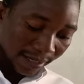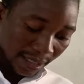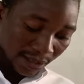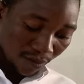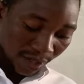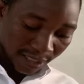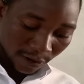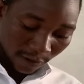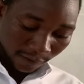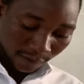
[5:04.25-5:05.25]
debt written
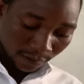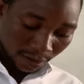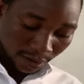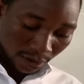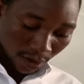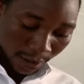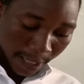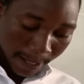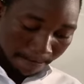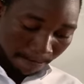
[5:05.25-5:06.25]
off,
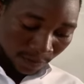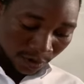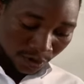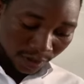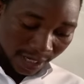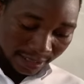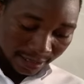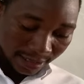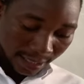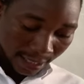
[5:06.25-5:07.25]
okay, to get
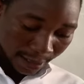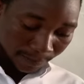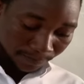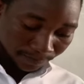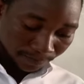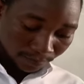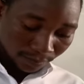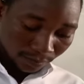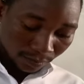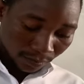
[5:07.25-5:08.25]
the
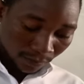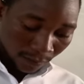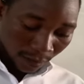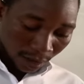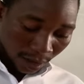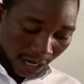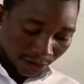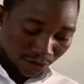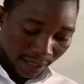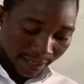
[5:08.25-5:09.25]

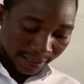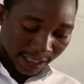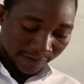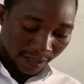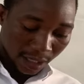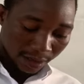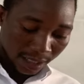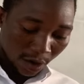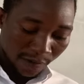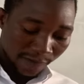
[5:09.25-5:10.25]
actual debtors figure. That
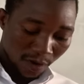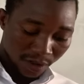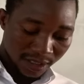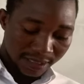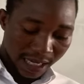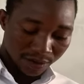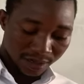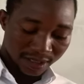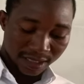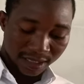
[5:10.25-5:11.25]
will be 14,000
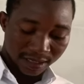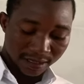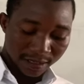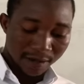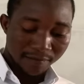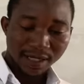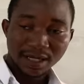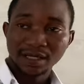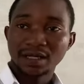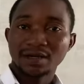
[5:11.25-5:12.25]
cedis. But
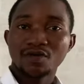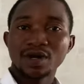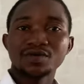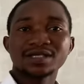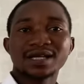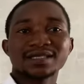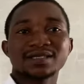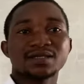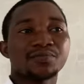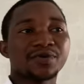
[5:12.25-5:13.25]
then when we
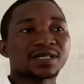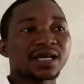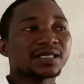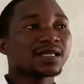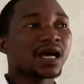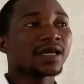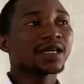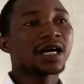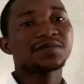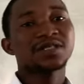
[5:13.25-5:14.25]
start presenting our
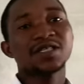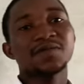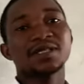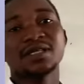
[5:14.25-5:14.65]
income statement and